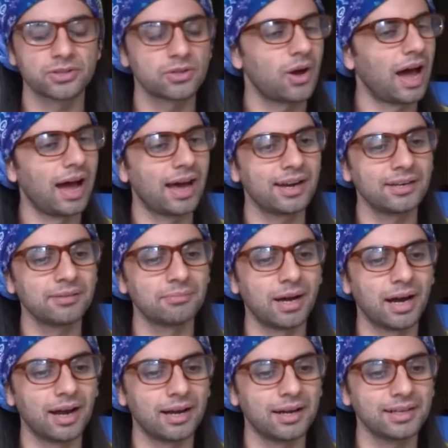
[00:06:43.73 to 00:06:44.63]
So I
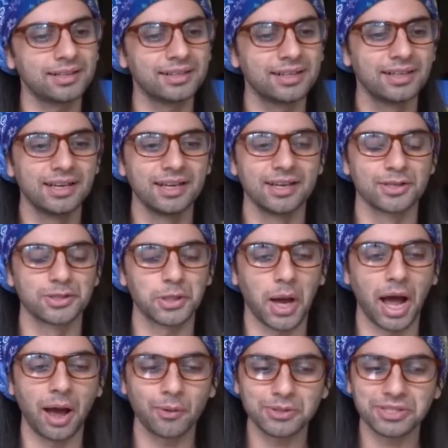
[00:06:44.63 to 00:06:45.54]
didn't mind.
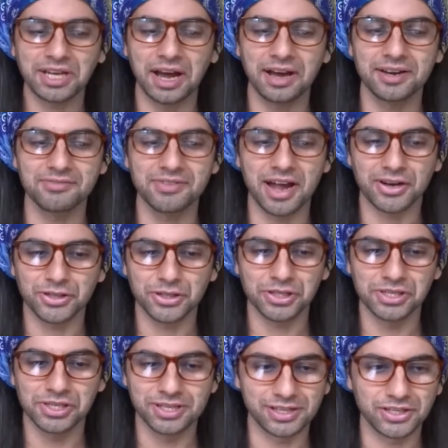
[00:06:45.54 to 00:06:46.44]
So I was kind of
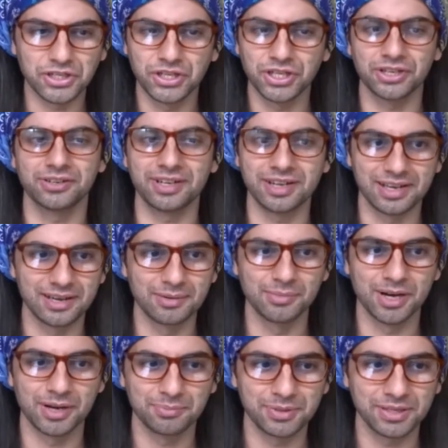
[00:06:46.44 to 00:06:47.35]
actually like cheering
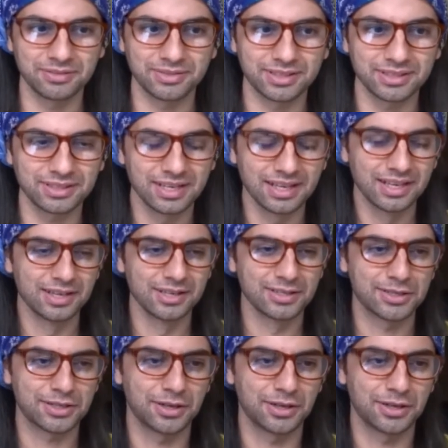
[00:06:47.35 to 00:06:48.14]
him up even.